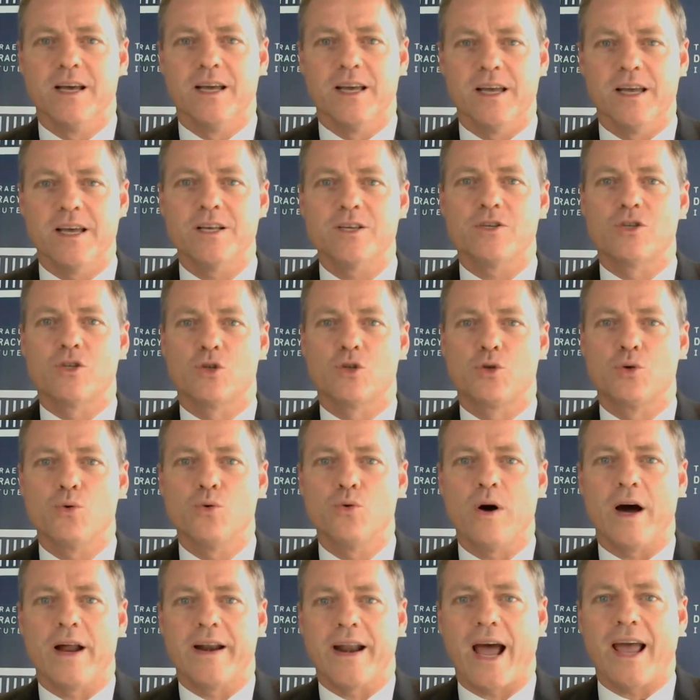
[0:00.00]
is to
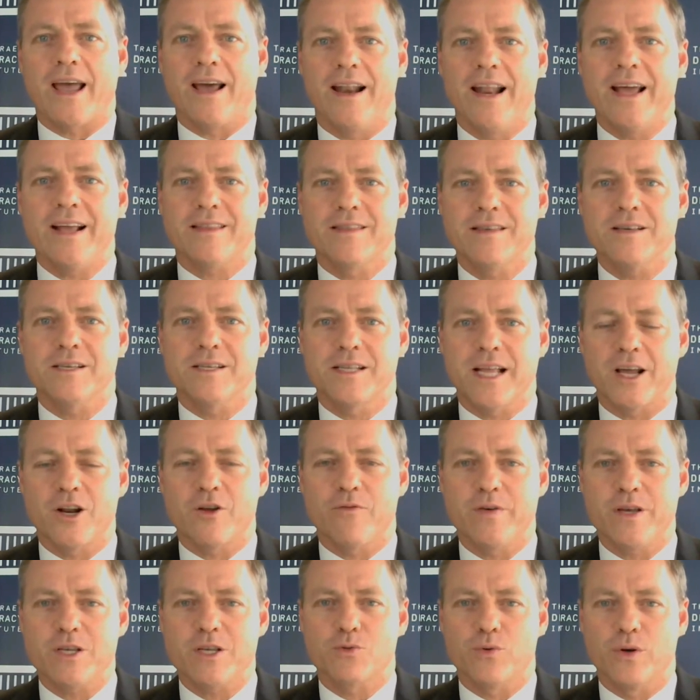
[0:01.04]
annihilate the state of
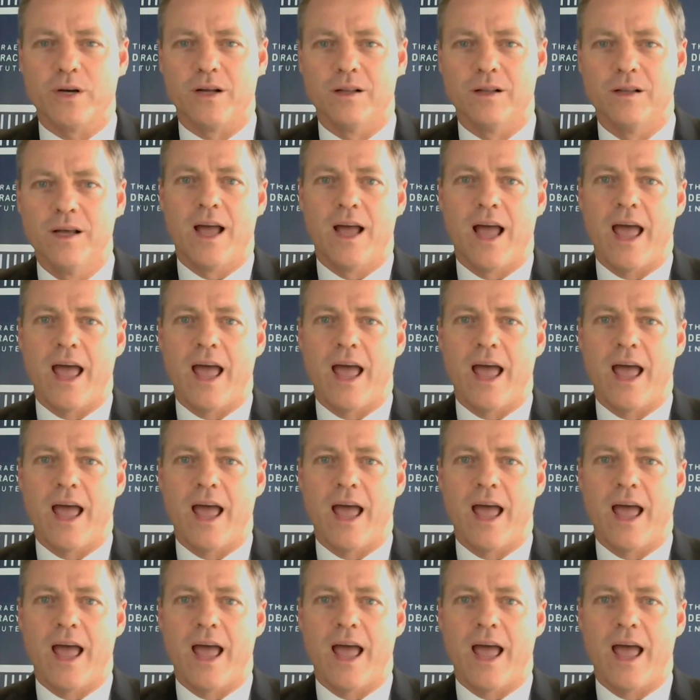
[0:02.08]
Israel.